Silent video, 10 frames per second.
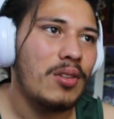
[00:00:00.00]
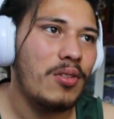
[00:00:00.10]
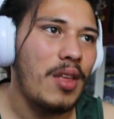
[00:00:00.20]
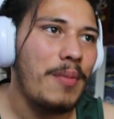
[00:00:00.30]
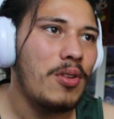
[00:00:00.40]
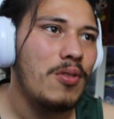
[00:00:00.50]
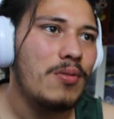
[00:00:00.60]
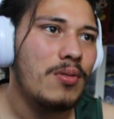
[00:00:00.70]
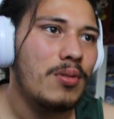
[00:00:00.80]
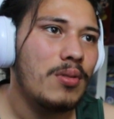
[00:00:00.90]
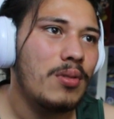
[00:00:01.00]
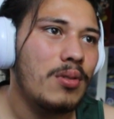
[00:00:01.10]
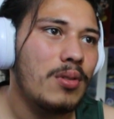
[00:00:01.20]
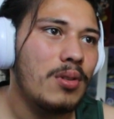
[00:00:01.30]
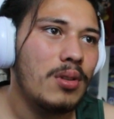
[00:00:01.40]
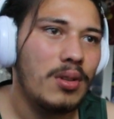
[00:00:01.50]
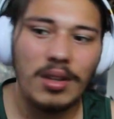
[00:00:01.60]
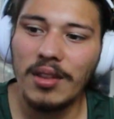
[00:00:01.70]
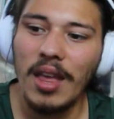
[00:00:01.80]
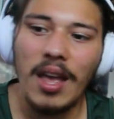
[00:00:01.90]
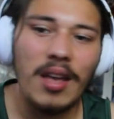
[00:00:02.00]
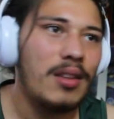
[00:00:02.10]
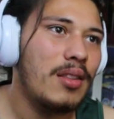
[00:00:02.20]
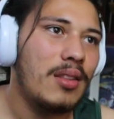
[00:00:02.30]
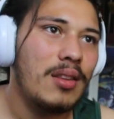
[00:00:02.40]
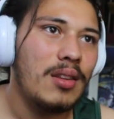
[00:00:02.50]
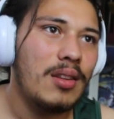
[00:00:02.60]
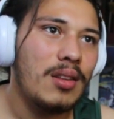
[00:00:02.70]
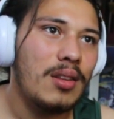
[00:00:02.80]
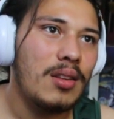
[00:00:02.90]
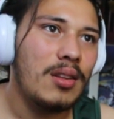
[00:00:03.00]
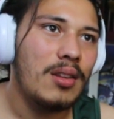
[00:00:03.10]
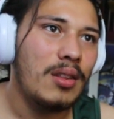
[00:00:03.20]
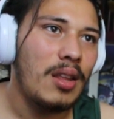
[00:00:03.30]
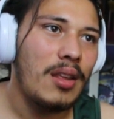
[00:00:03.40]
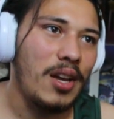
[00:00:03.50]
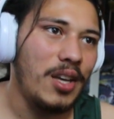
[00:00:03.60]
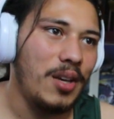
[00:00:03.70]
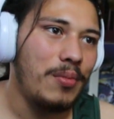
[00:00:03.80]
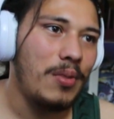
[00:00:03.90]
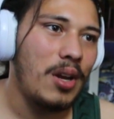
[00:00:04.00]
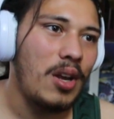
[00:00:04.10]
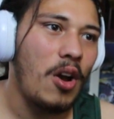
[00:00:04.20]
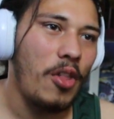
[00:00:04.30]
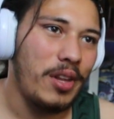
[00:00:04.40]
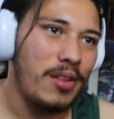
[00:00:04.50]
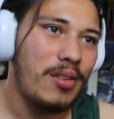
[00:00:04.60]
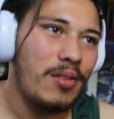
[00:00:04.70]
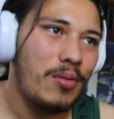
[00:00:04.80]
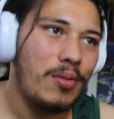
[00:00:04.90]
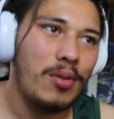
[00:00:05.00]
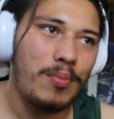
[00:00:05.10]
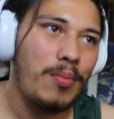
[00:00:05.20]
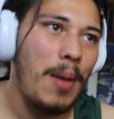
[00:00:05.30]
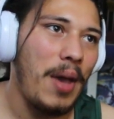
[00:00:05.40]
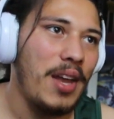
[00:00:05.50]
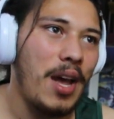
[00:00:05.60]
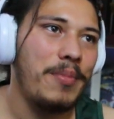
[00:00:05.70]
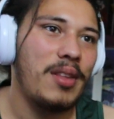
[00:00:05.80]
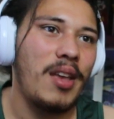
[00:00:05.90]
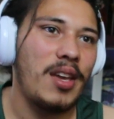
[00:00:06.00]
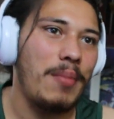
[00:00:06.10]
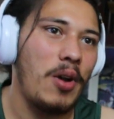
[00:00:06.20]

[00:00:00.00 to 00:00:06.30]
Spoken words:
There's them two? Is that? That's not him, right? Oh no, it is. My bad, I'm mistaken